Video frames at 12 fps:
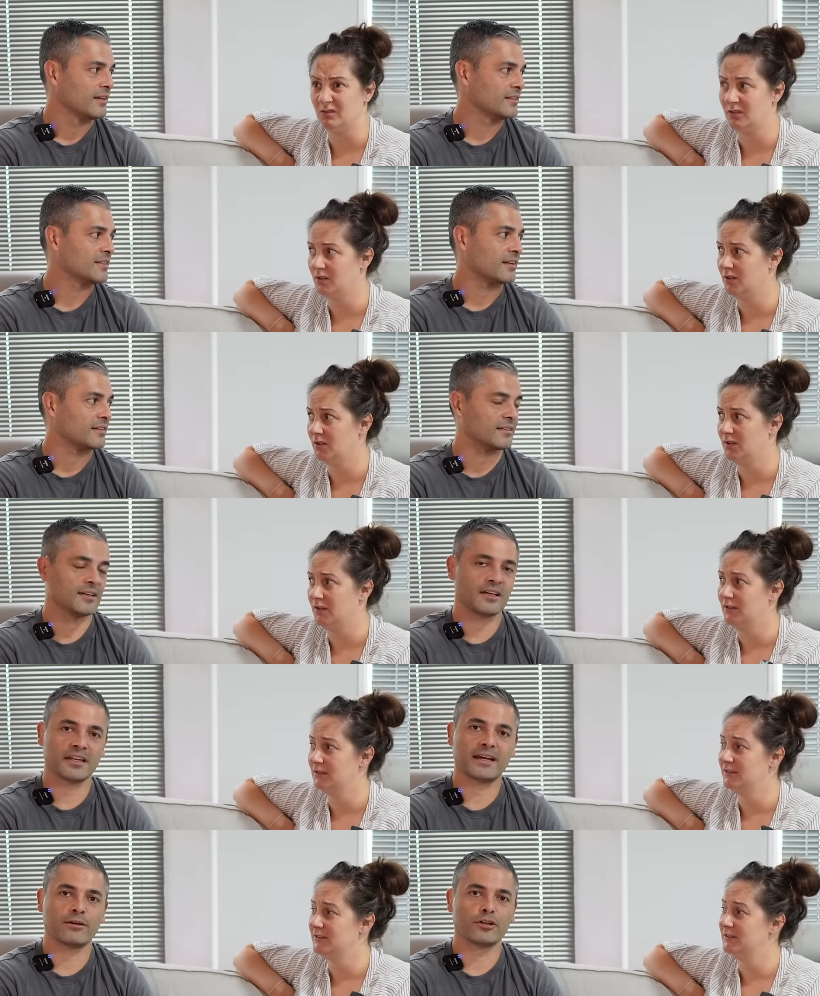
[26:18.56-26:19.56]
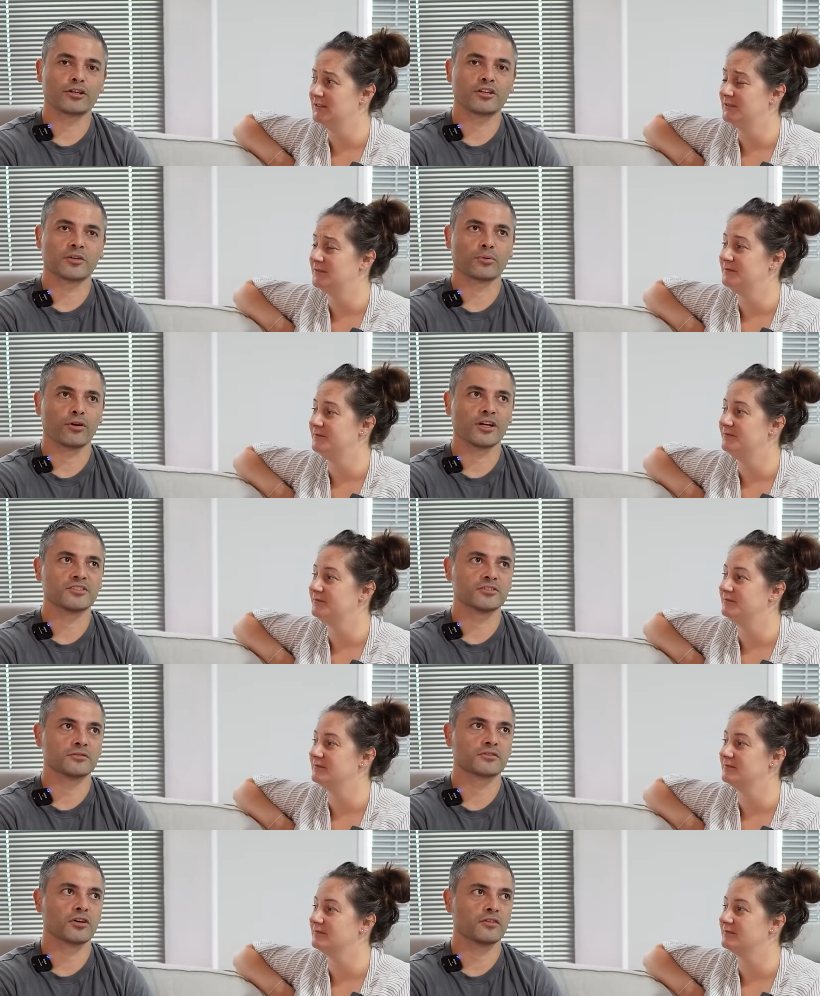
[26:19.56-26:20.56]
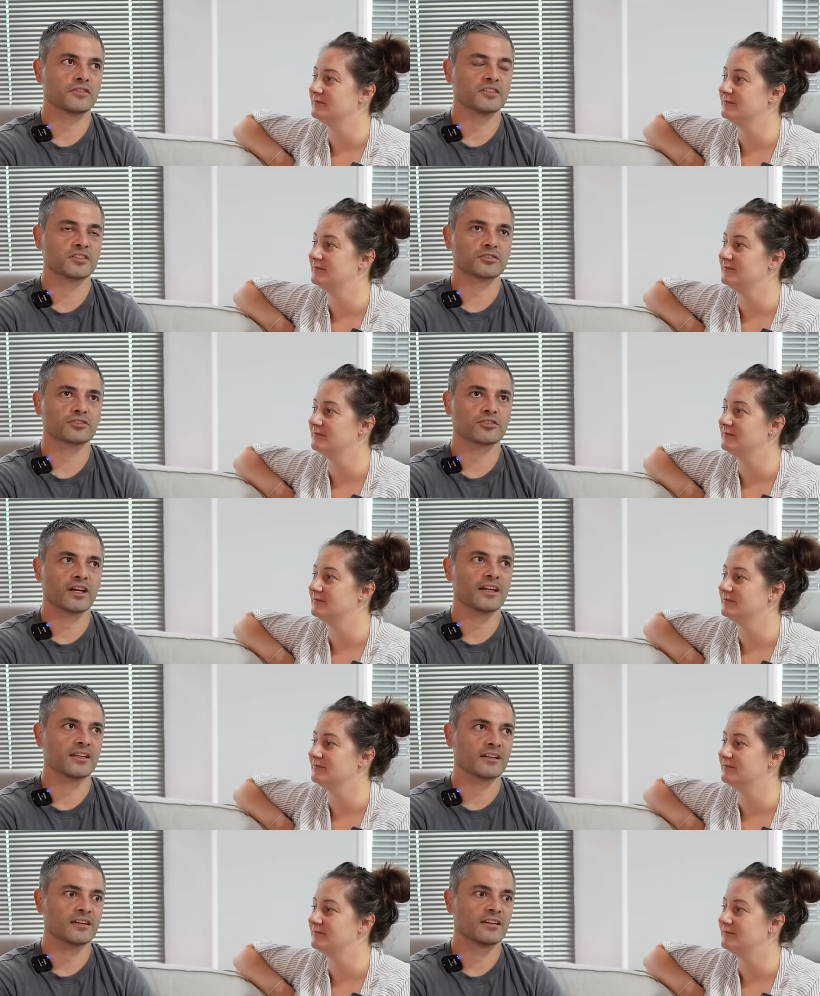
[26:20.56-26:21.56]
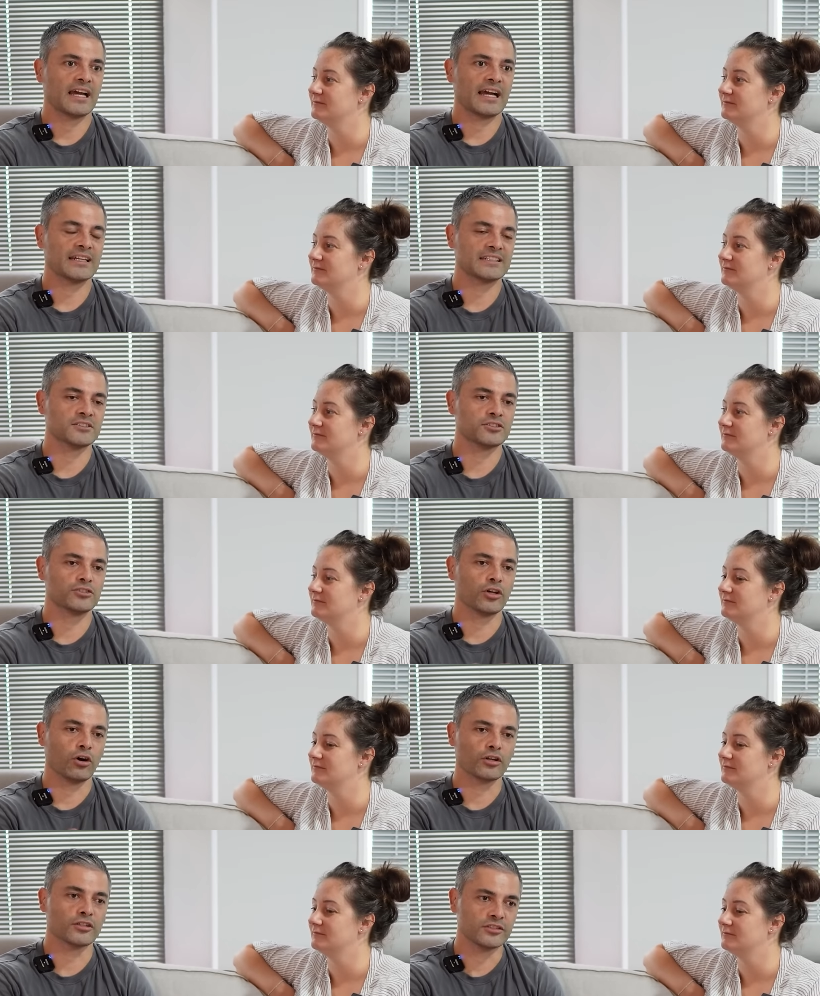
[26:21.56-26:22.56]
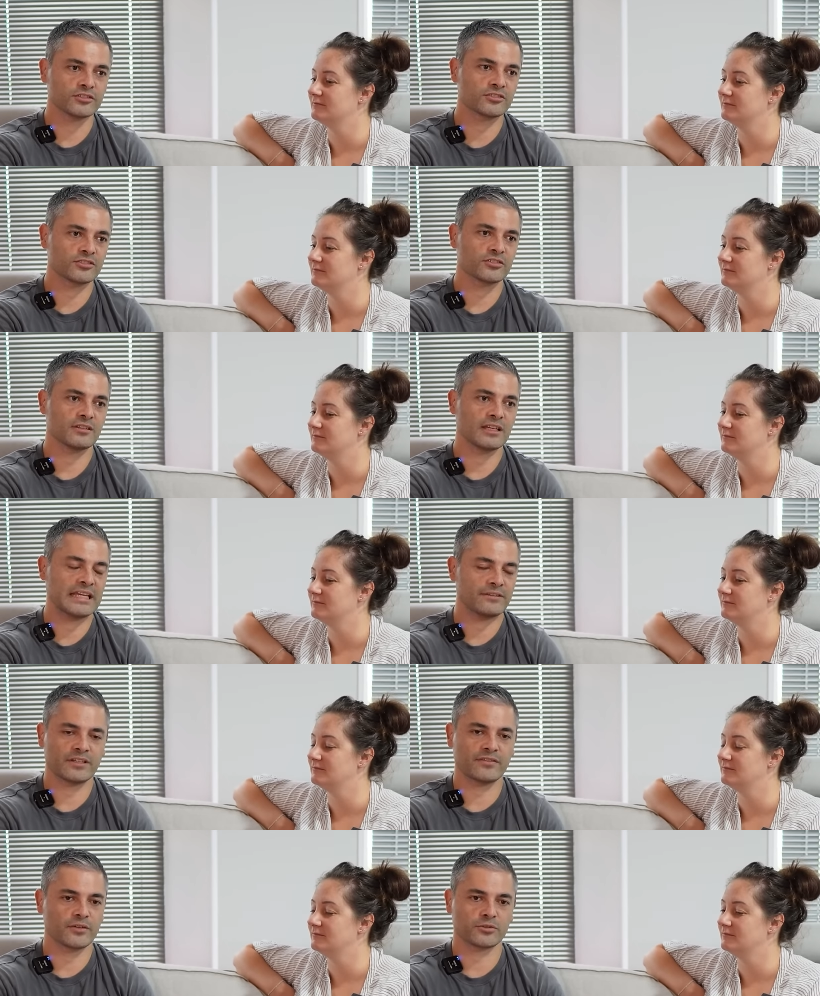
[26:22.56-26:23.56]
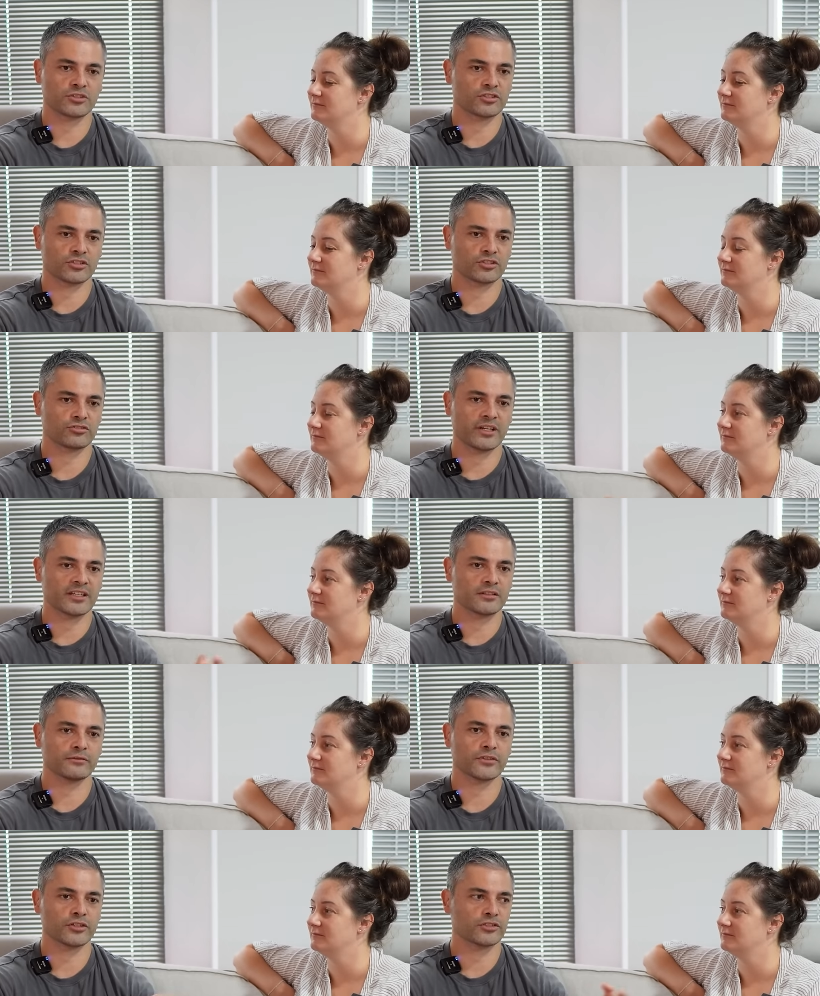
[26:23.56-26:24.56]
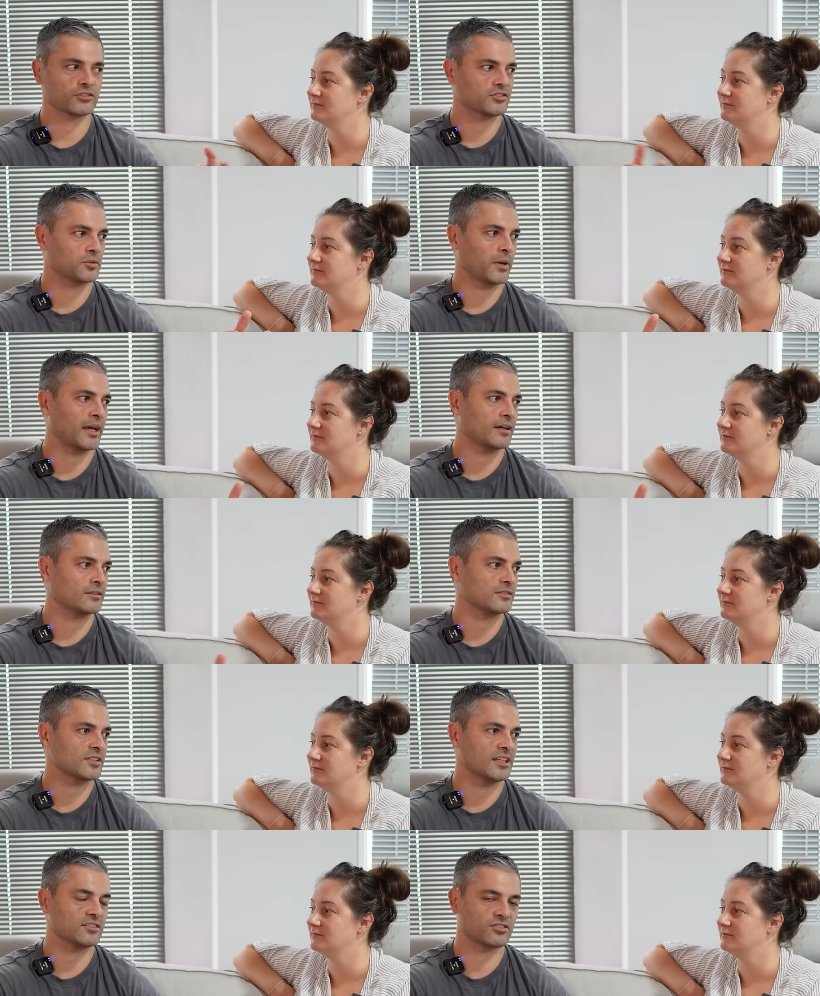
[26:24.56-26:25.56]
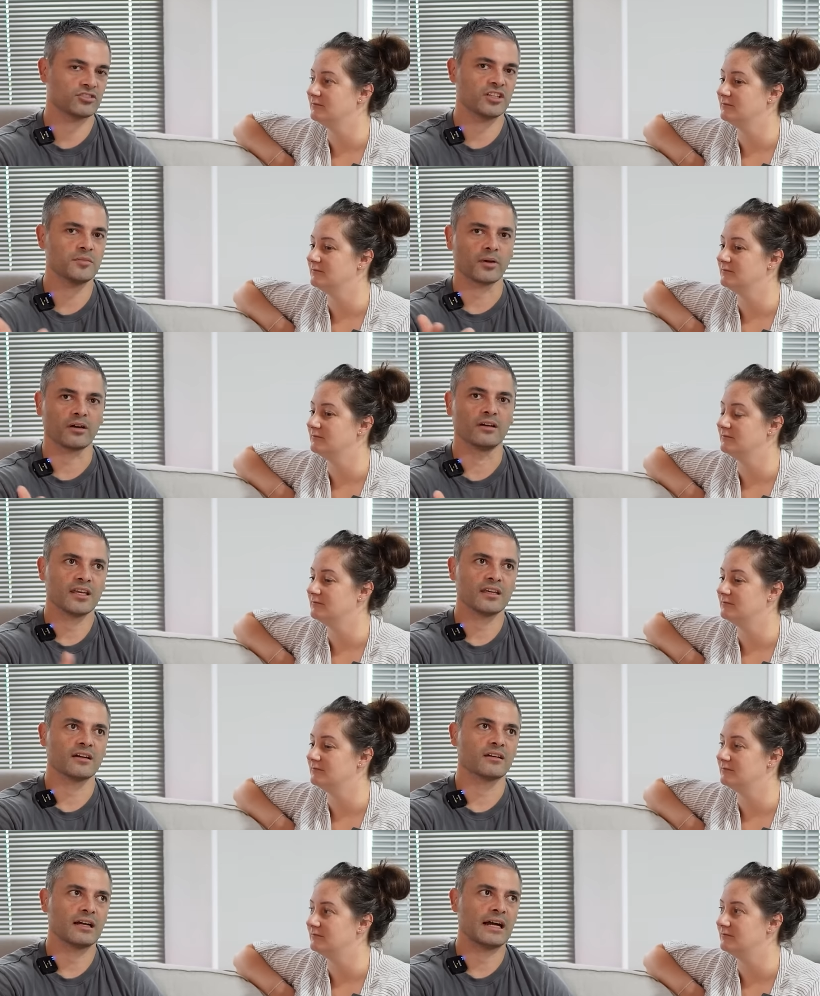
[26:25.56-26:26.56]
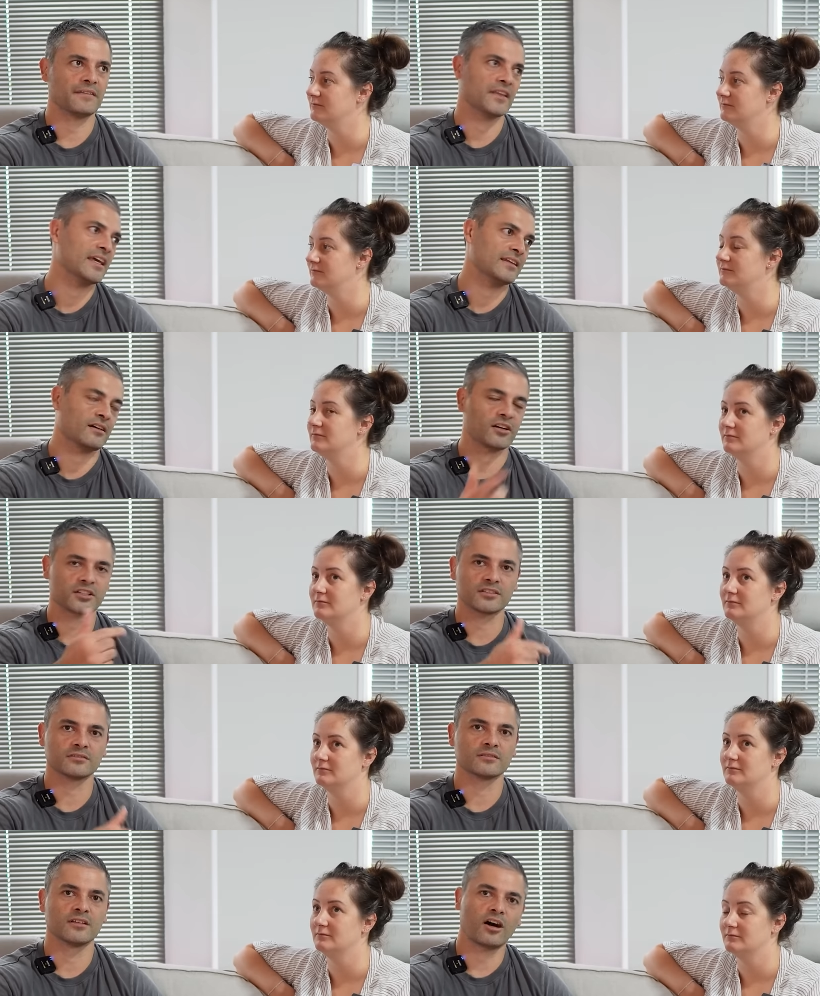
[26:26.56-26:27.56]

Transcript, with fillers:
Speaker 1: Exactly. And now I look at the price of coffees in Australia, and in dollars, even if it was just a straight conversion to pounds, it's cheaper here. And then I can